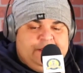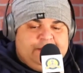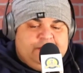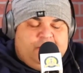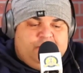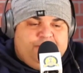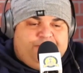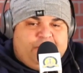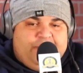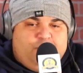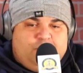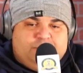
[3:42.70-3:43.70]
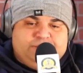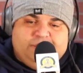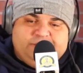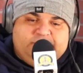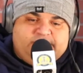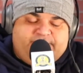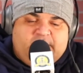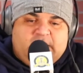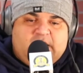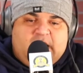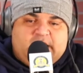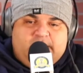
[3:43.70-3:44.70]
you know, you played Warzone till 3
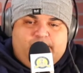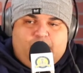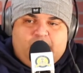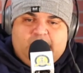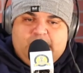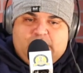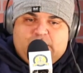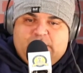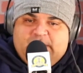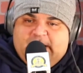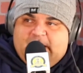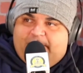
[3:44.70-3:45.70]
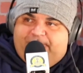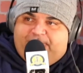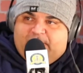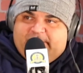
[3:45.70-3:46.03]
o'clock in the morning. You couldn't get up for a